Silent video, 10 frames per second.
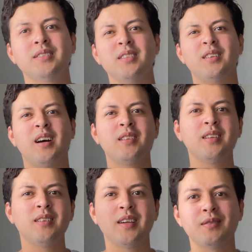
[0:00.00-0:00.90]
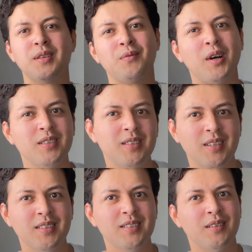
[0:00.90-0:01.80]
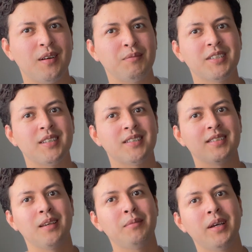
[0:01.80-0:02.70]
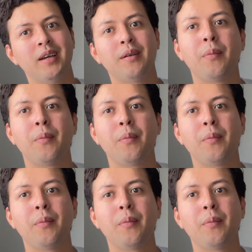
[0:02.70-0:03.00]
So I don't think you guys want to watch this, so I'm just gonna skip it.